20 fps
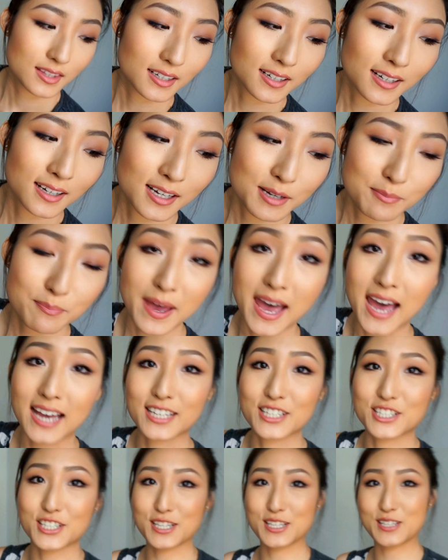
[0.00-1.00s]
the
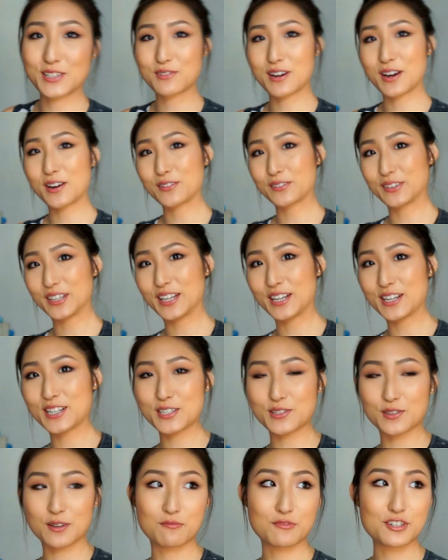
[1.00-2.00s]
packaging is right over here,
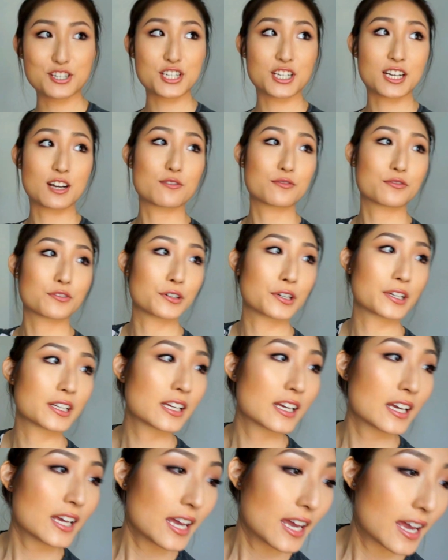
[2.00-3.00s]
so I'm reaching out for it.
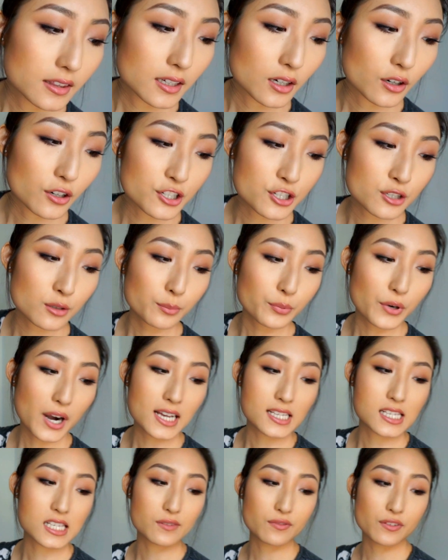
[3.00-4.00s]
The original
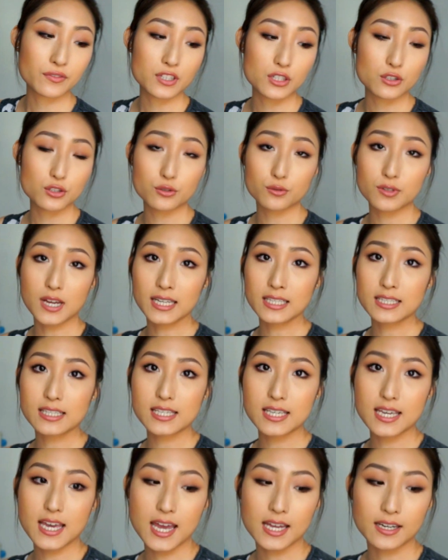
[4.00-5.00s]
price is
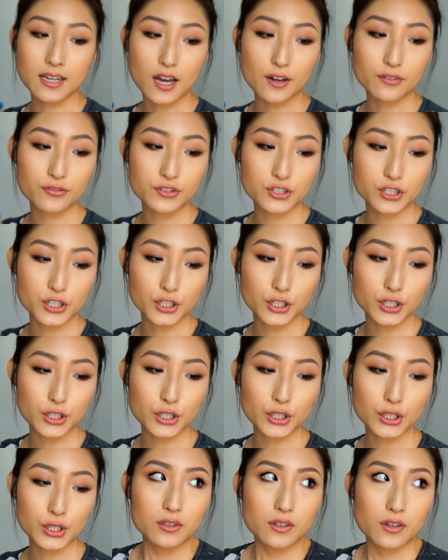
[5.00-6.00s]
$52.90 and
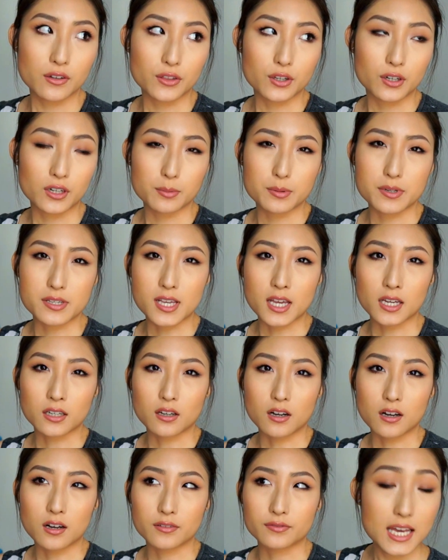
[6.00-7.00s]
after a 30%
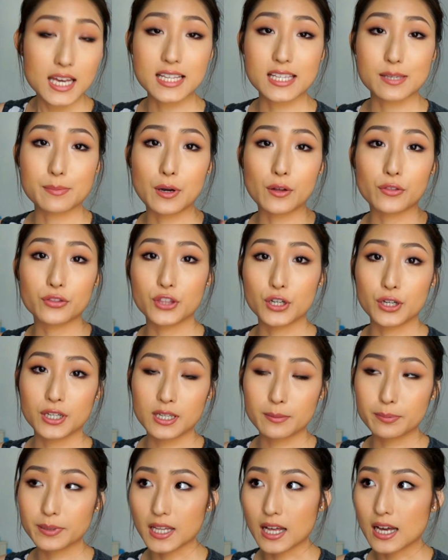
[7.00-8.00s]
off, it's about
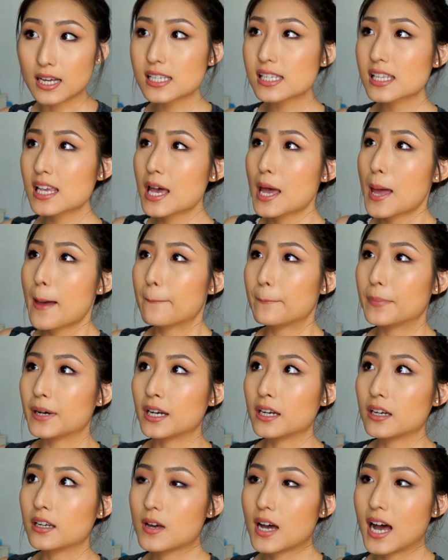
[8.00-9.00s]
30 plus.
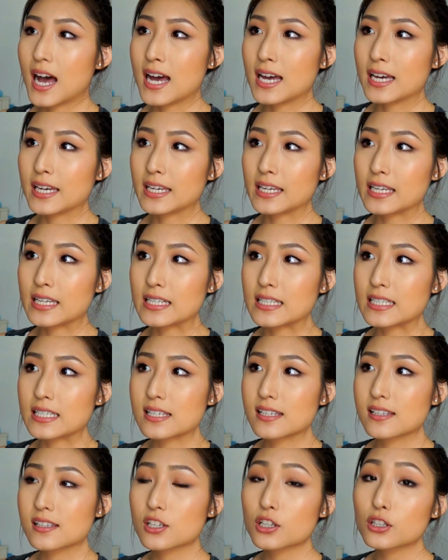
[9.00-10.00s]
But I
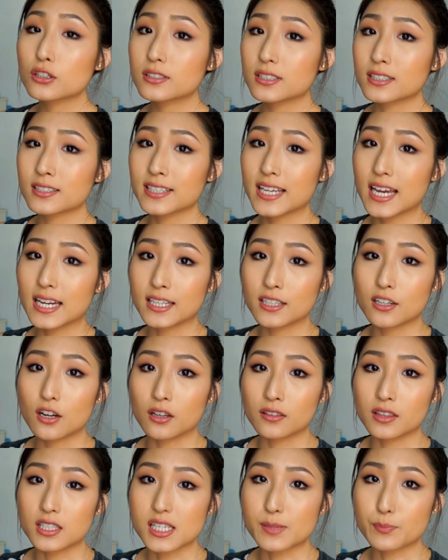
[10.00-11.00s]
still didn't get it
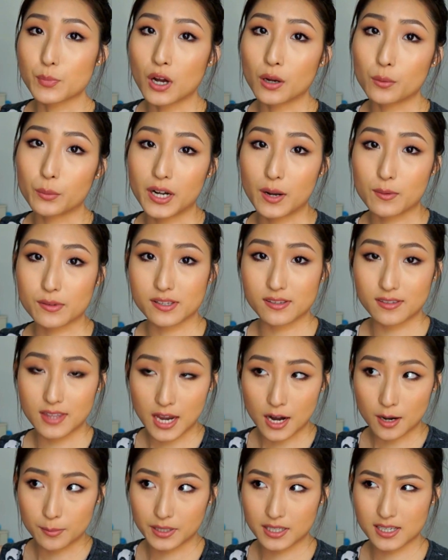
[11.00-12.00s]
on the spot when I was
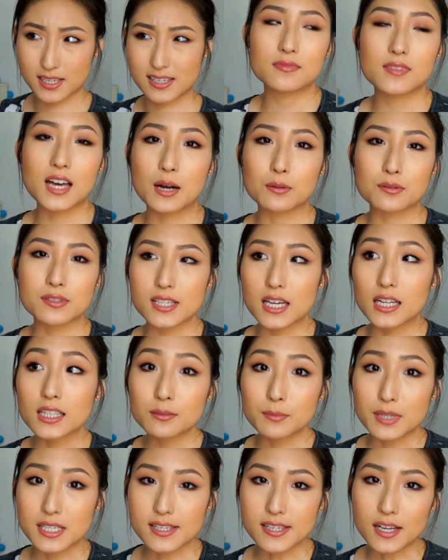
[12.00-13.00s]
there because I was
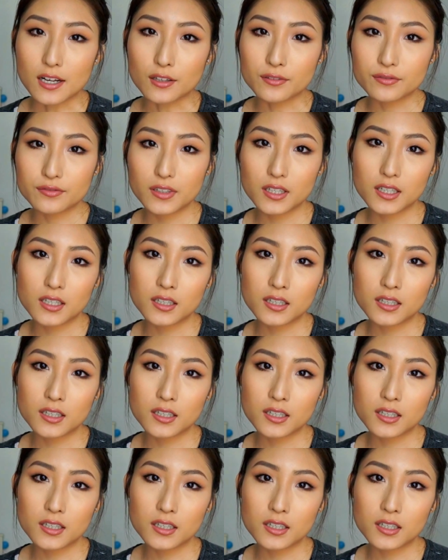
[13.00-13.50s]
telling myself,